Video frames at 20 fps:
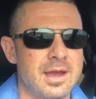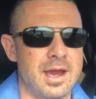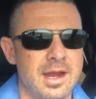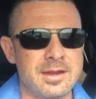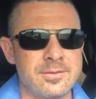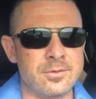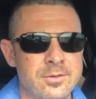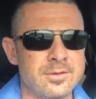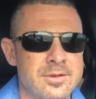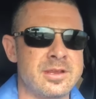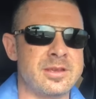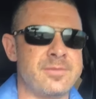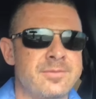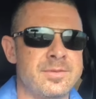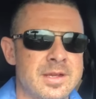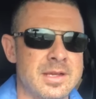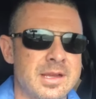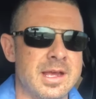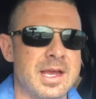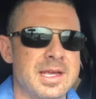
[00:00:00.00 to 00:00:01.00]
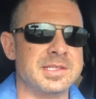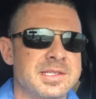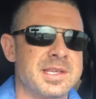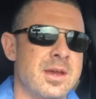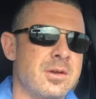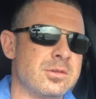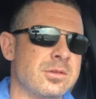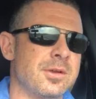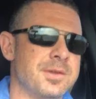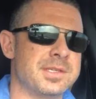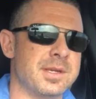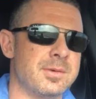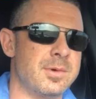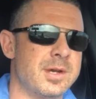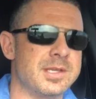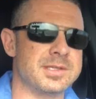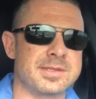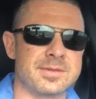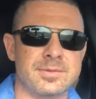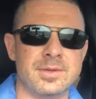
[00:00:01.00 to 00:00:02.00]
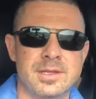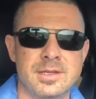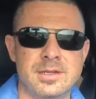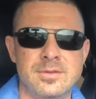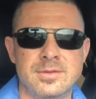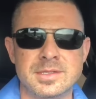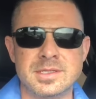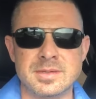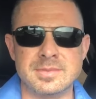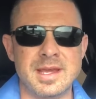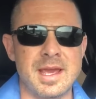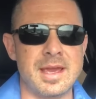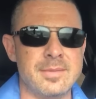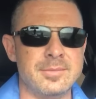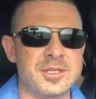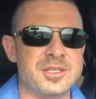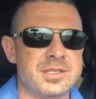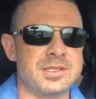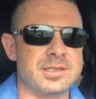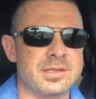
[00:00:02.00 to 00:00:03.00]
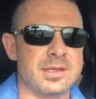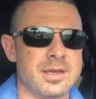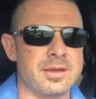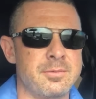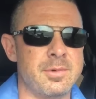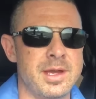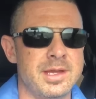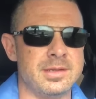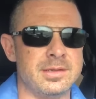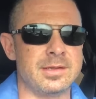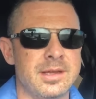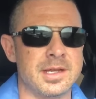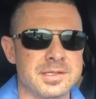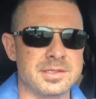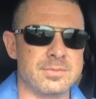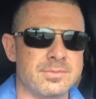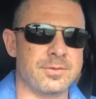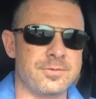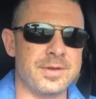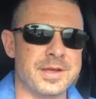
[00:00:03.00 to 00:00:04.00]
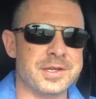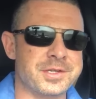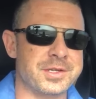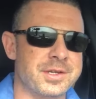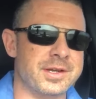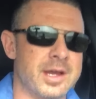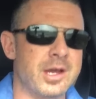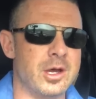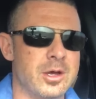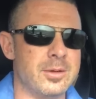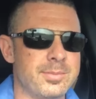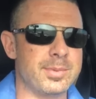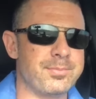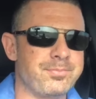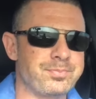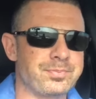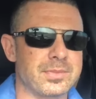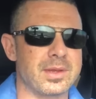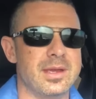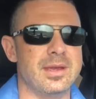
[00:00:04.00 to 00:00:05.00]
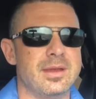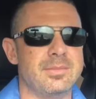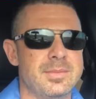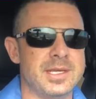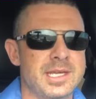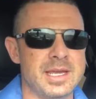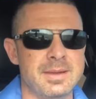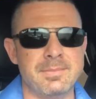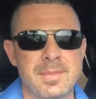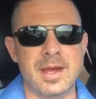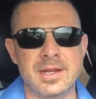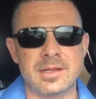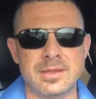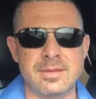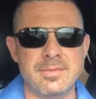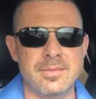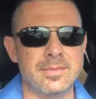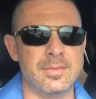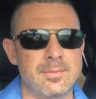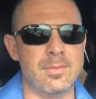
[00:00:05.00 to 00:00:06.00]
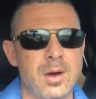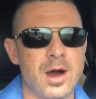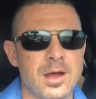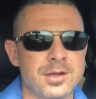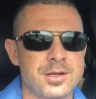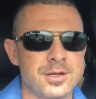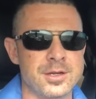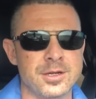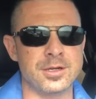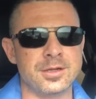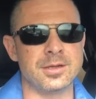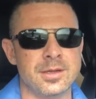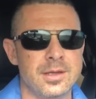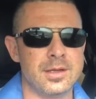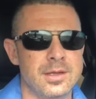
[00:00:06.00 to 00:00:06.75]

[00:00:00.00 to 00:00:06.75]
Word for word: I never really realized how close I was to really doing some damage until I went and got some professional help and became medically monitored